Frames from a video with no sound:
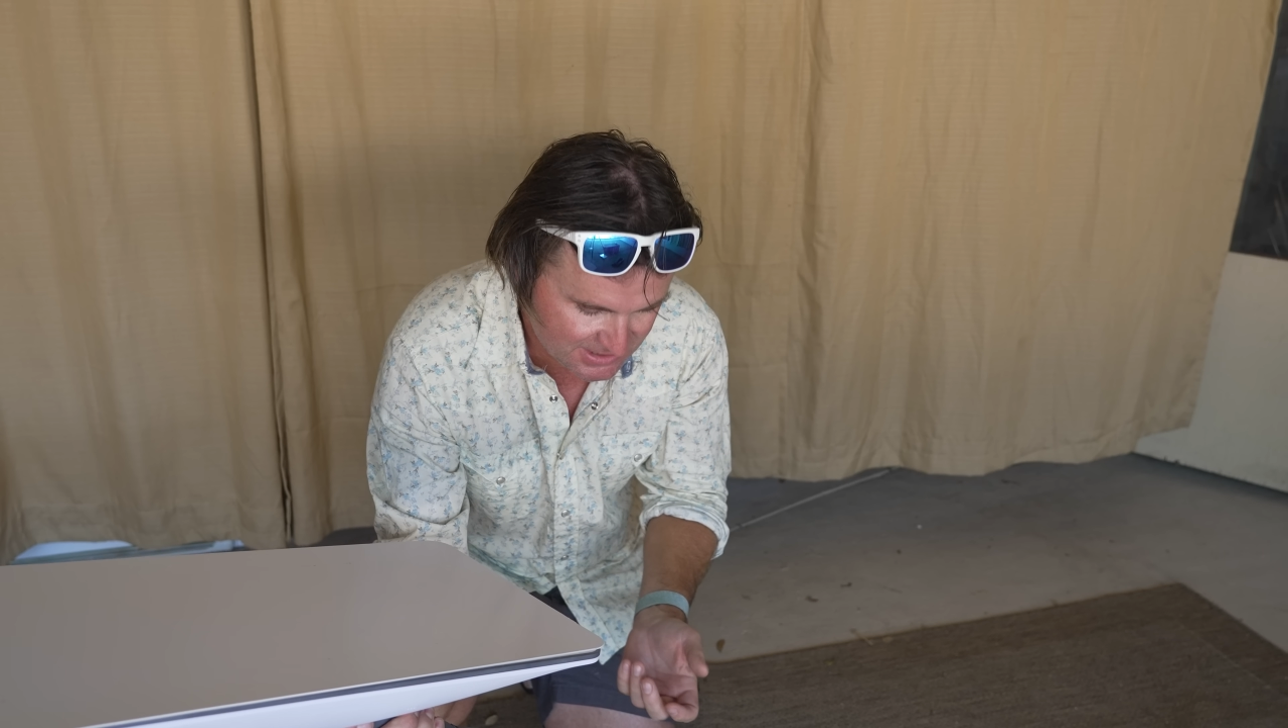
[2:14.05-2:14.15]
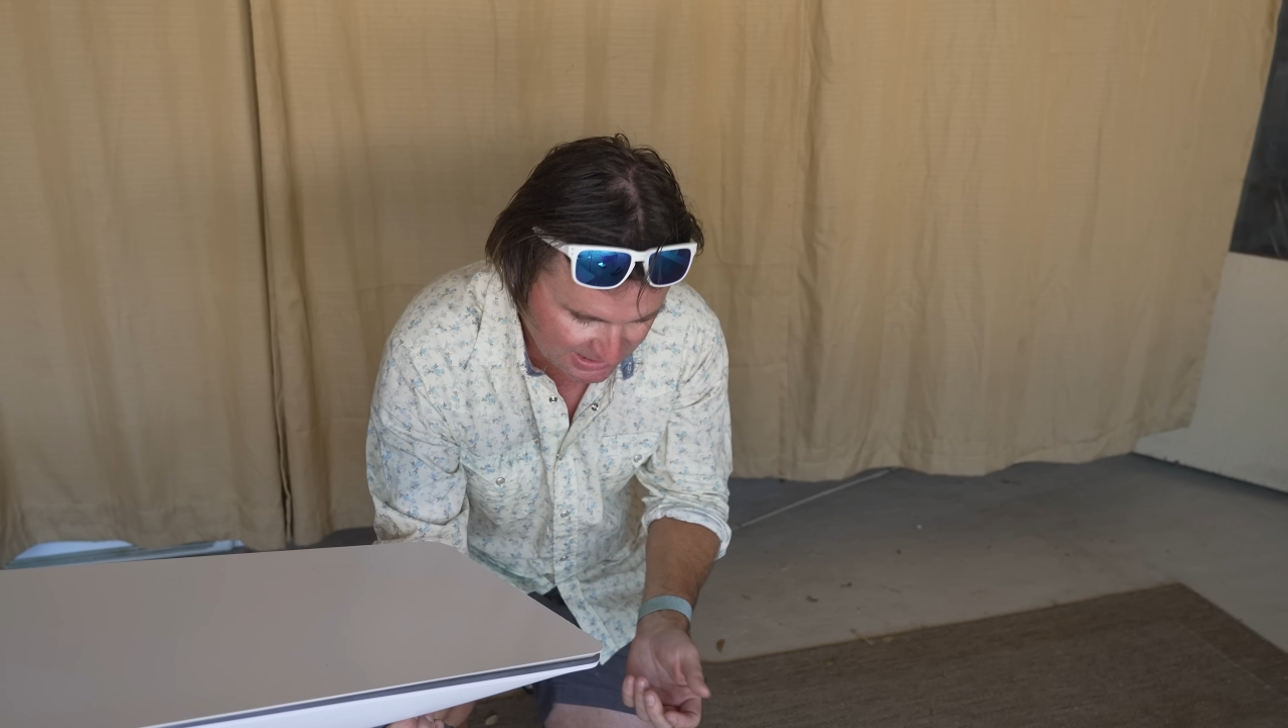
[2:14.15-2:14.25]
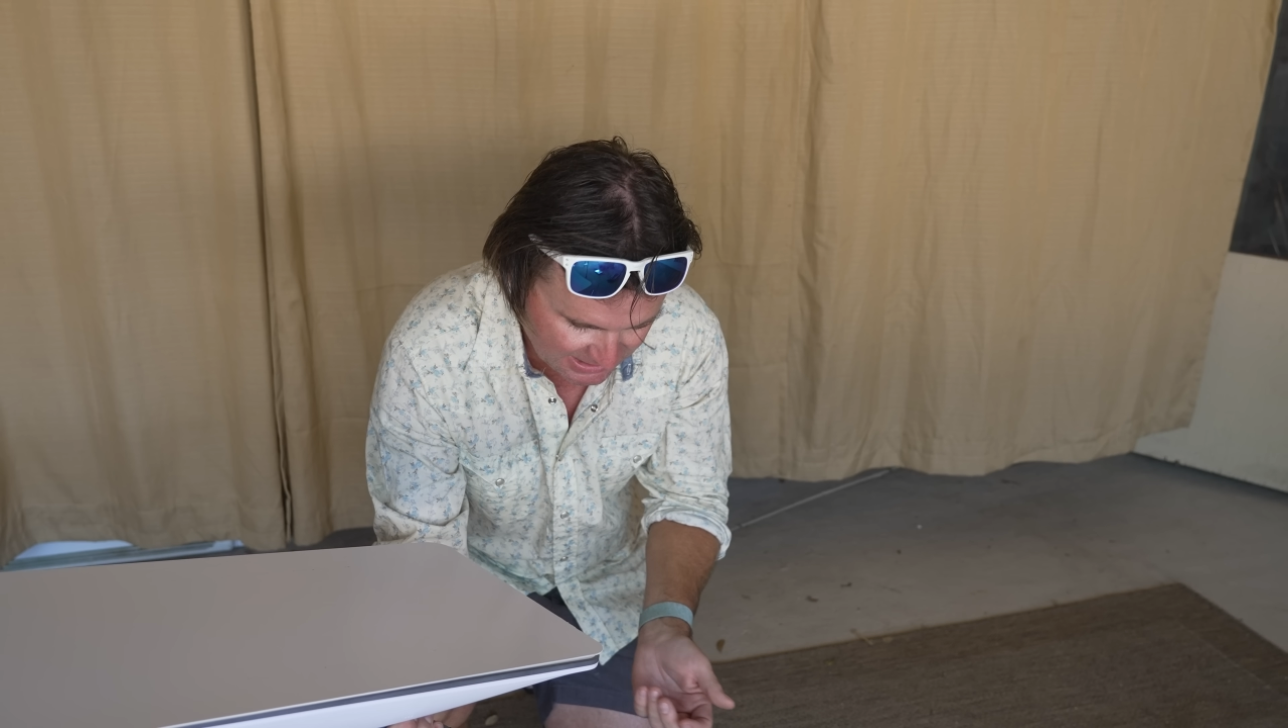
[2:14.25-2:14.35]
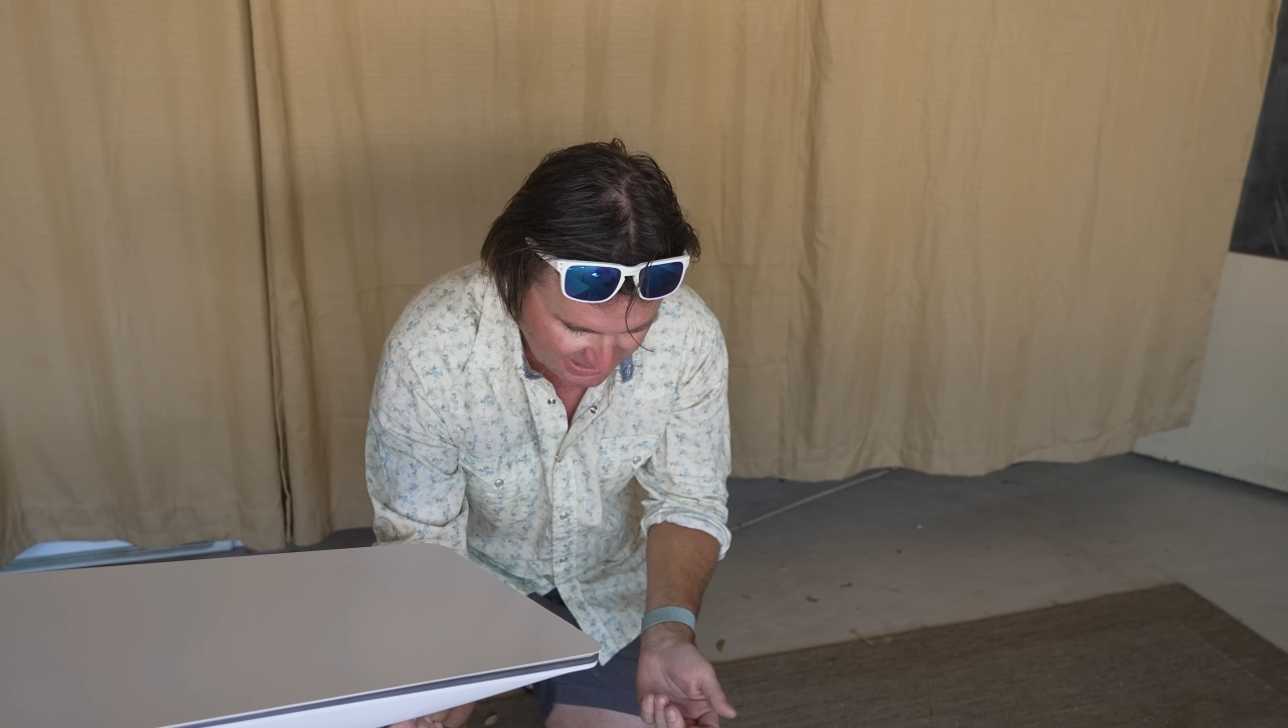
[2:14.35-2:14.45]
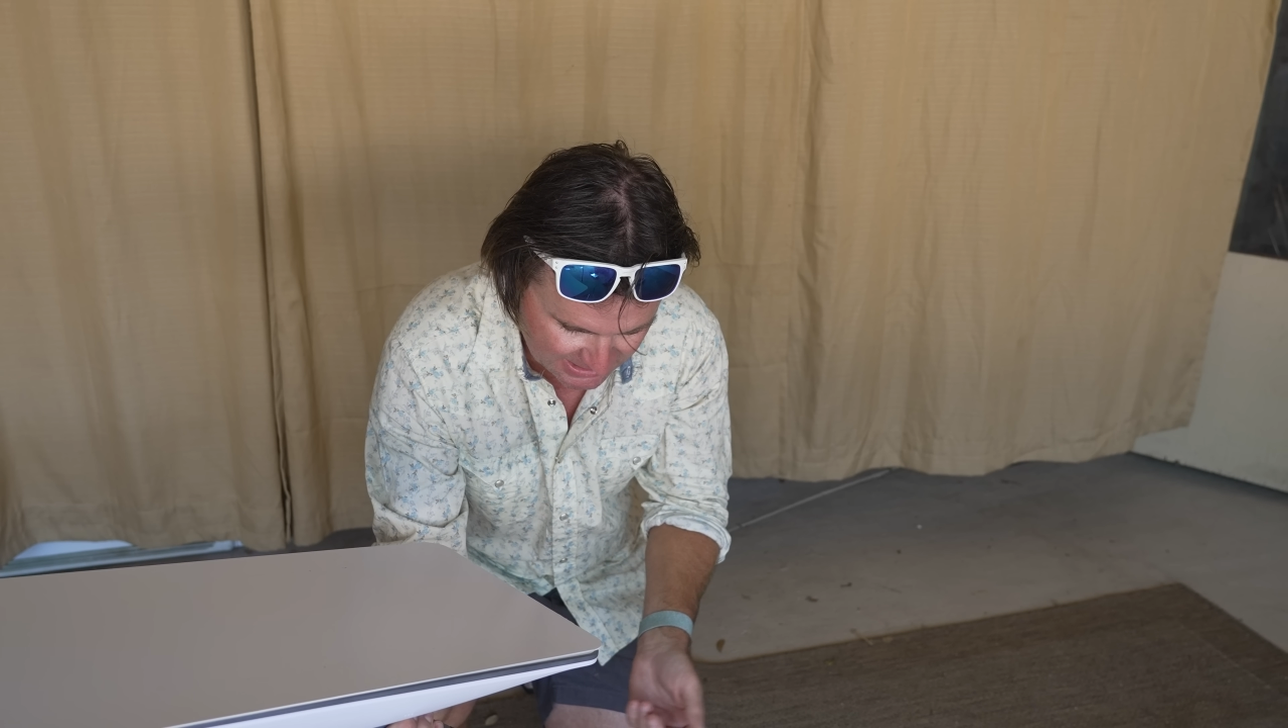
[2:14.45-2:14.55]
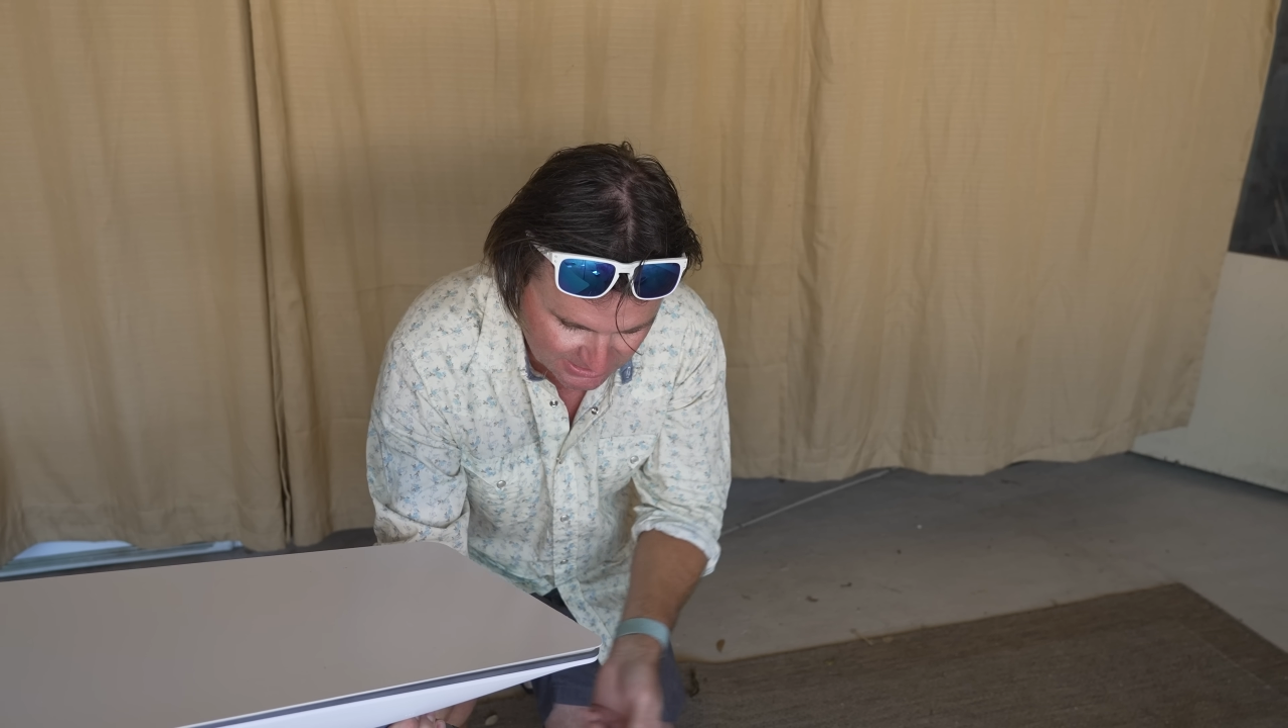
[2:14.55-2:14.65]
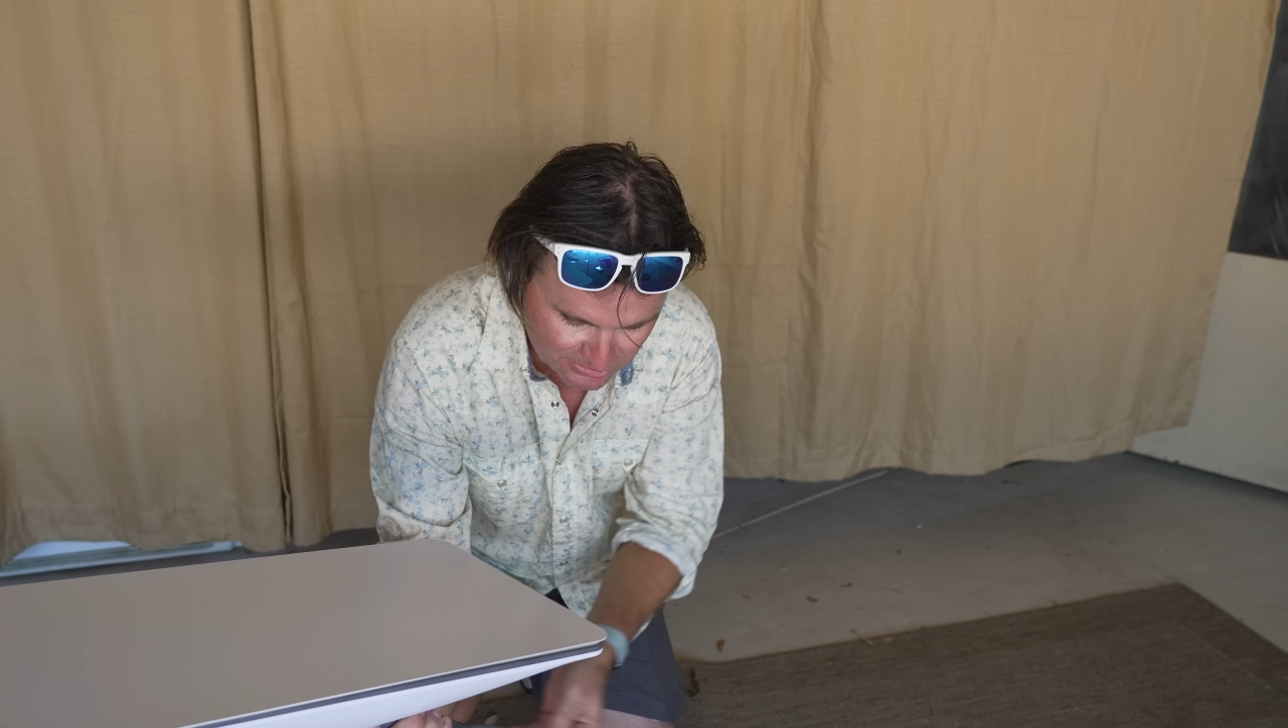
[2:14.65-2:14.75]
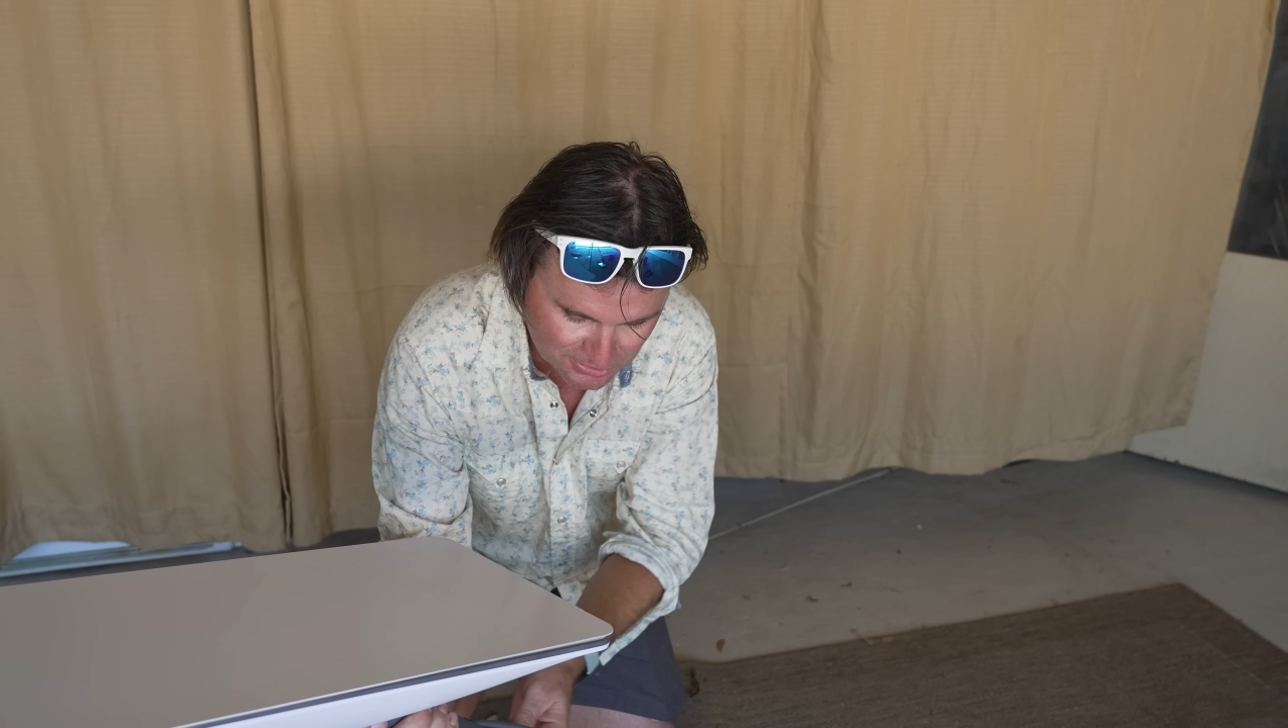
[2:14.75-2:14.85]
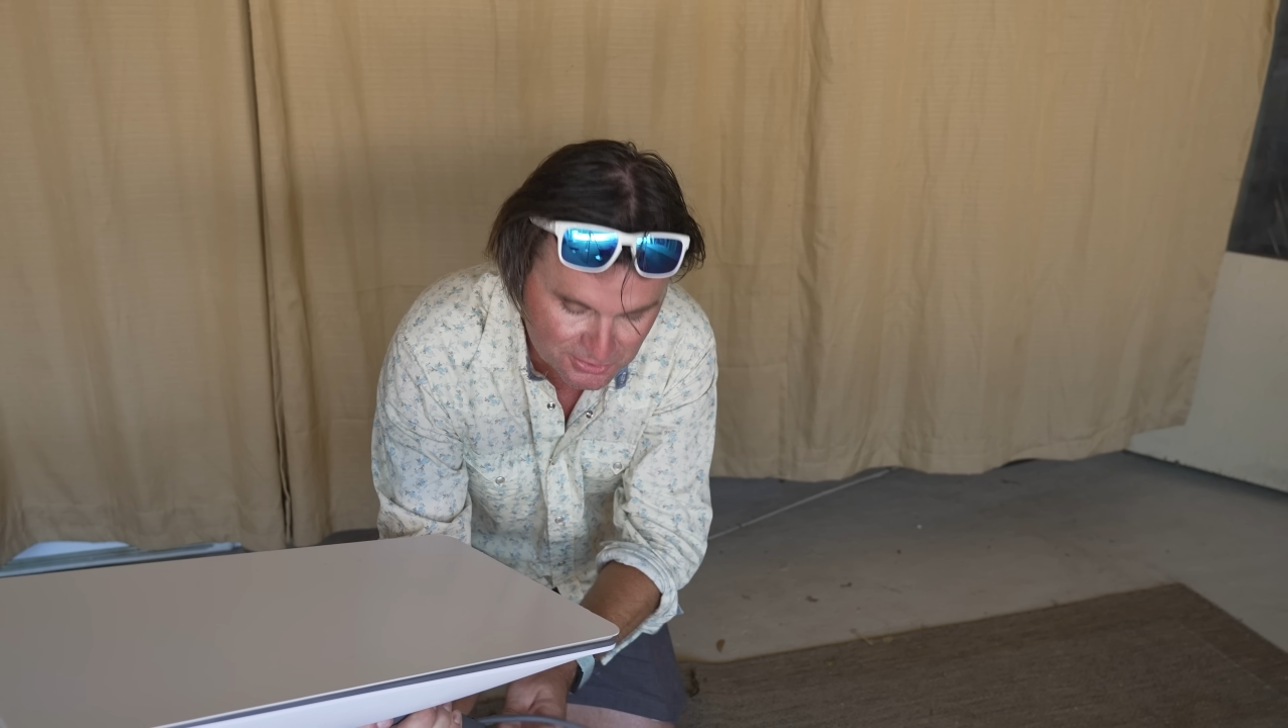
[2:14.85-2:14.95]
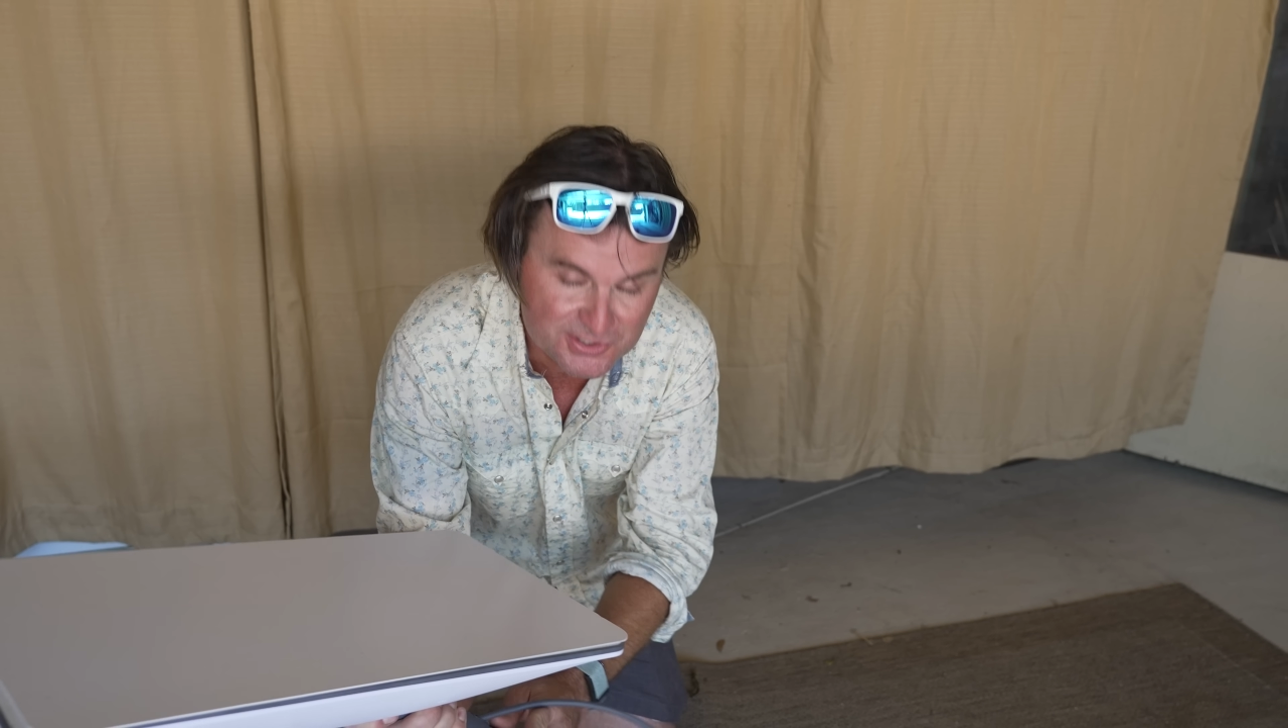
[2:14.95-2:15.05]

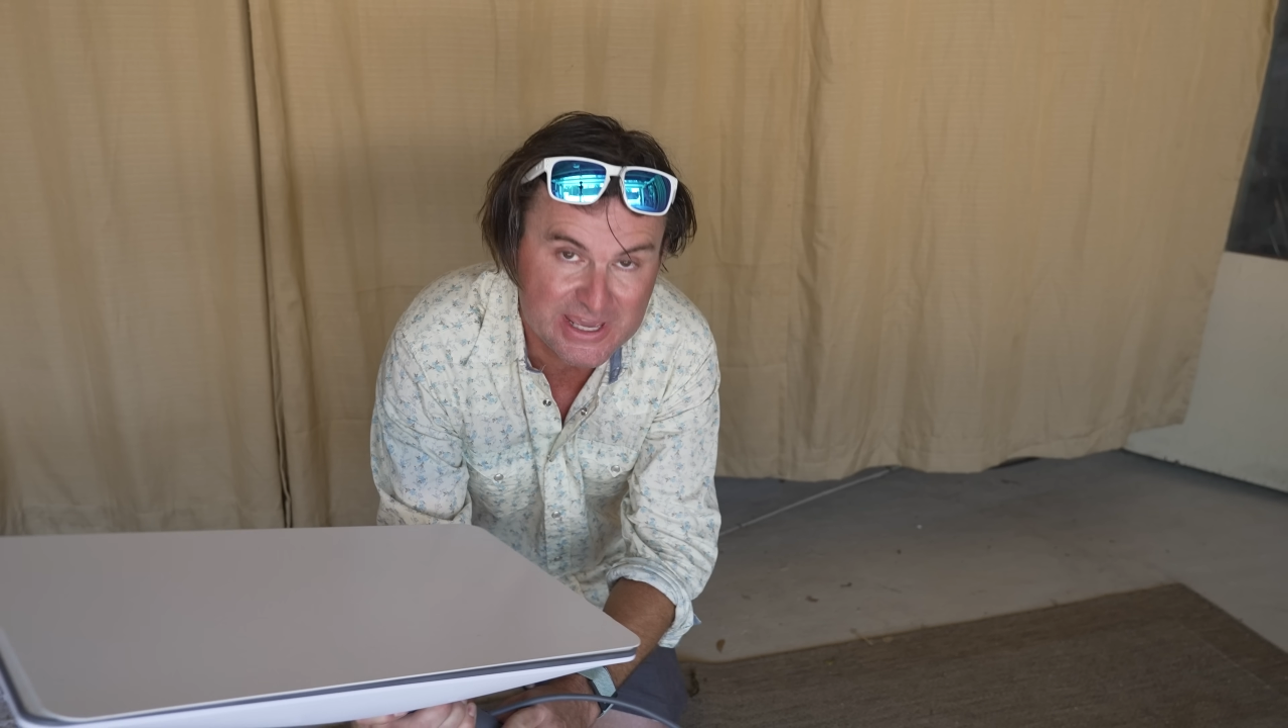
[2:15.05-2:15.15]
You use